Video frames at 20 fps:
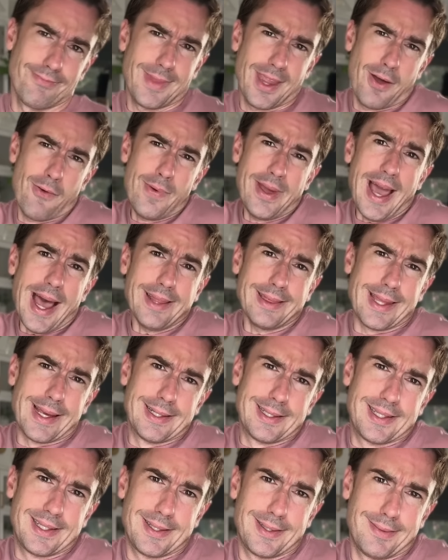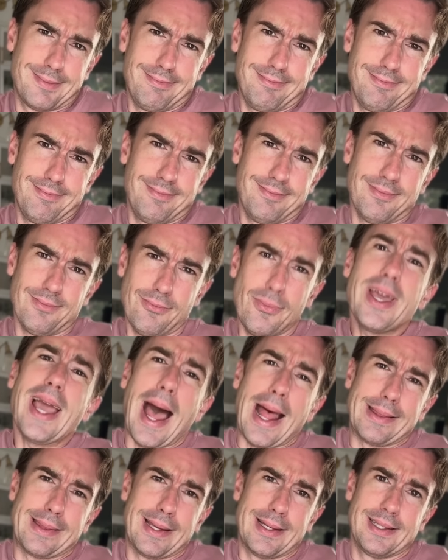We got this. We
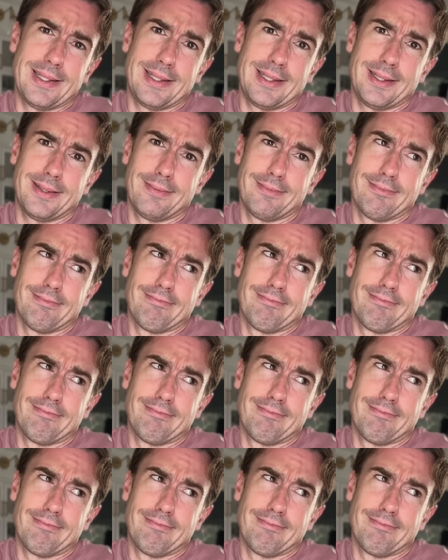got this.